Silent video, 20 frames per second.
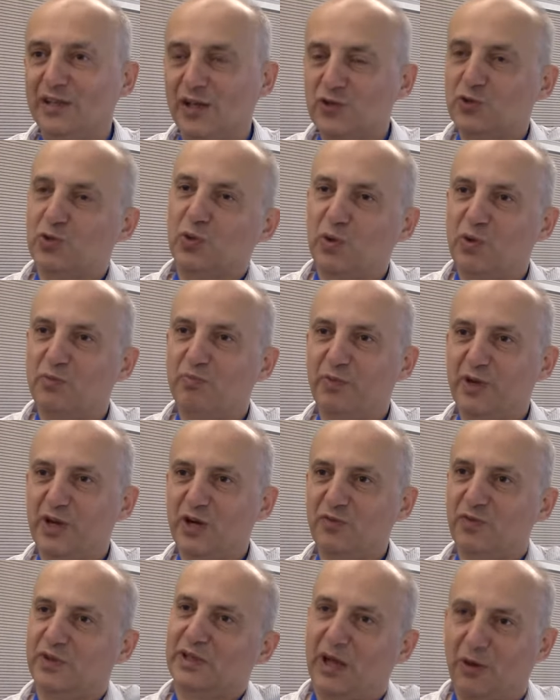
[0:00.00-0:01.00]
us to
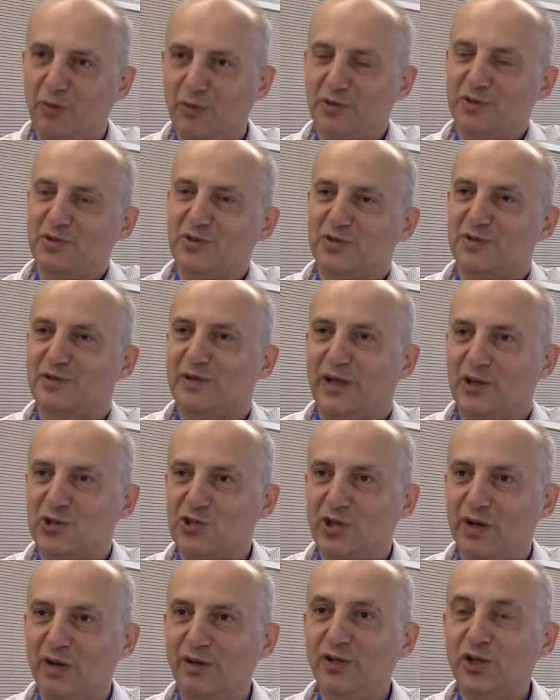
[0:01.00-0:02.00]
compare with our
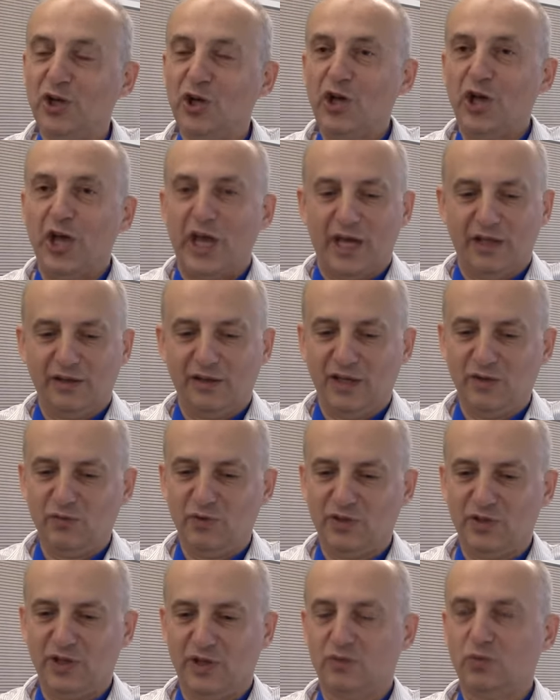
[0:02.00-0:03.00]
legislation, and then
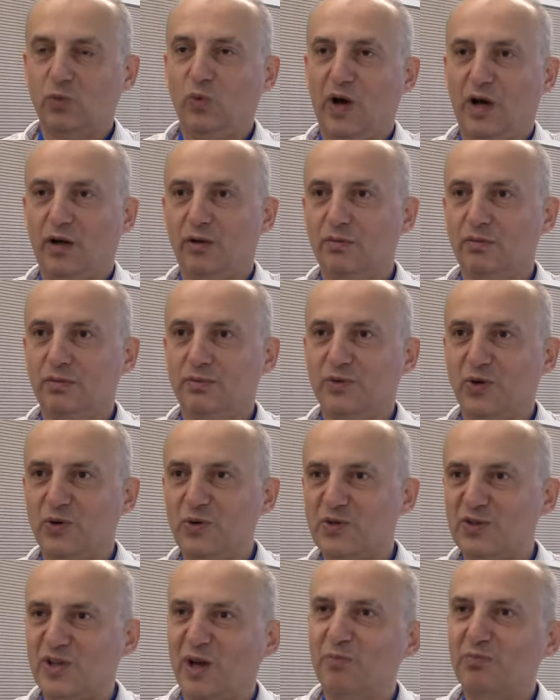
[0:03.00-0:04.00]
we said, wow, there
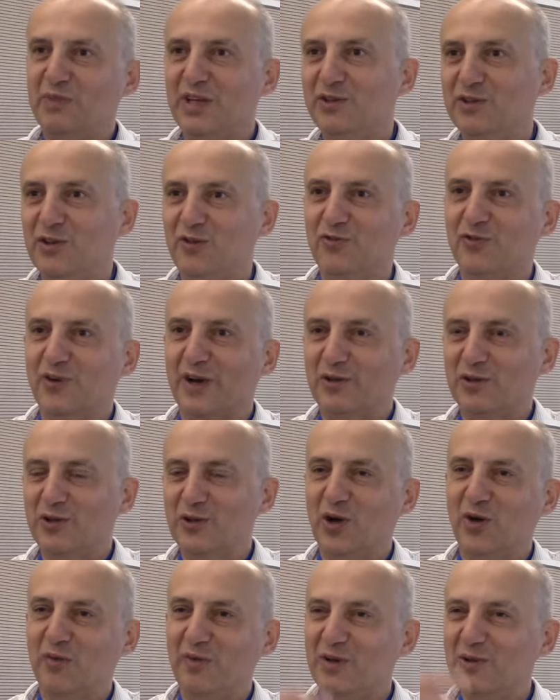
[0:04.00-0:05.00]
is something different. You
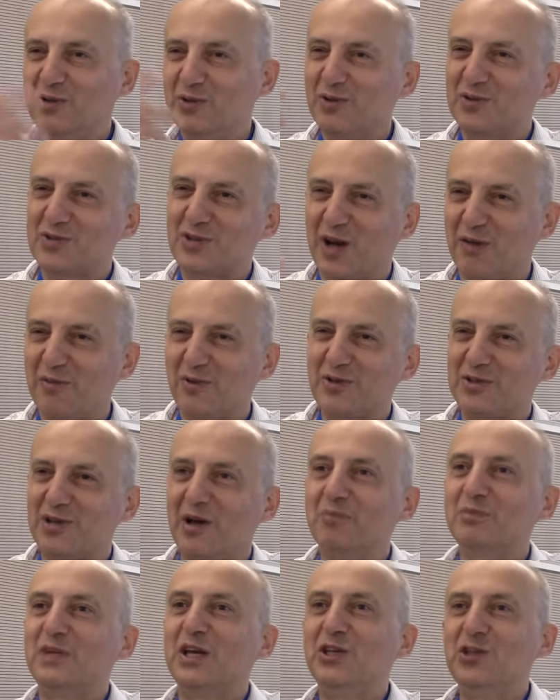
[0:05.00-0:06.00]
know, when you discover
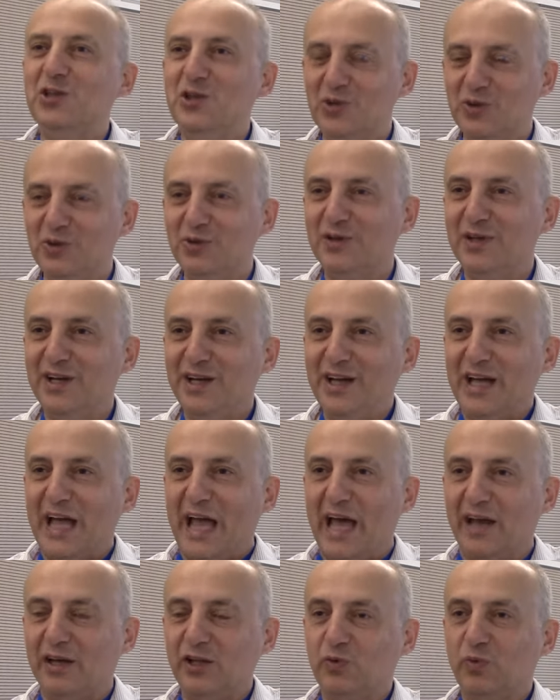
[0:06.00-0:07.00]
something new,
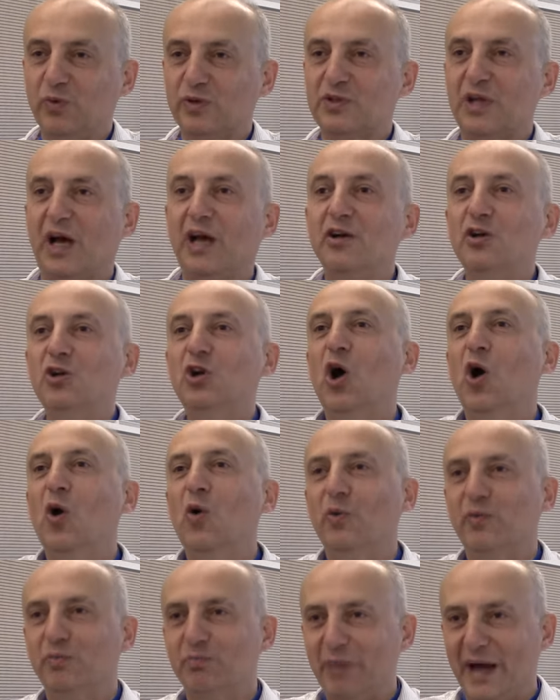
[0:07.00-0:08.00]
and it was
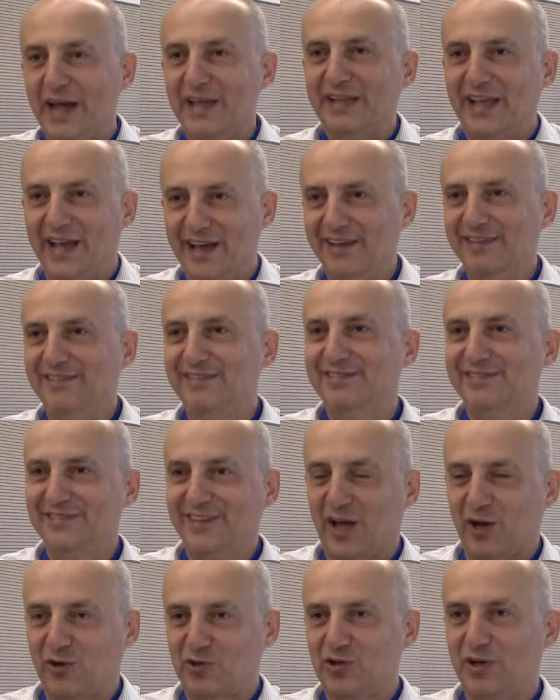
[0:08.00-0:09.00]
unknown by then,
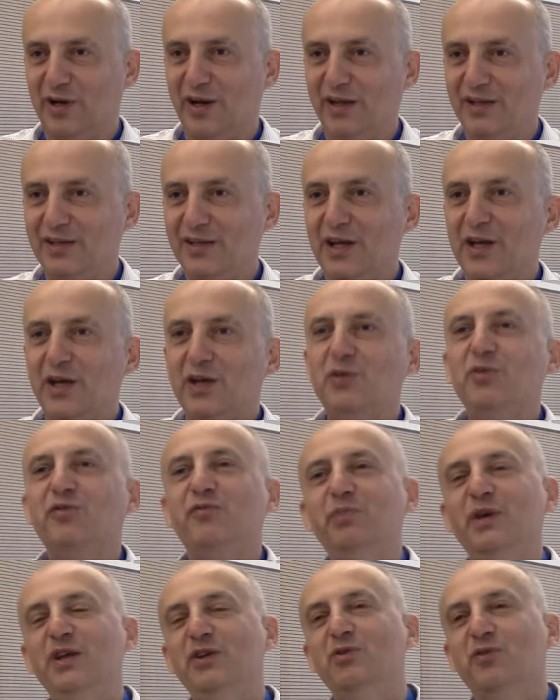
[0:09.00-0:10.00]
actually,
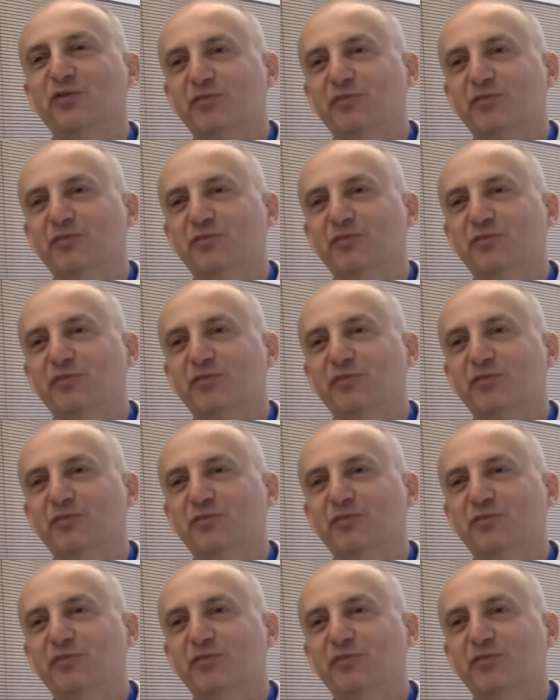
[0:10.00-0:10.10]
you've been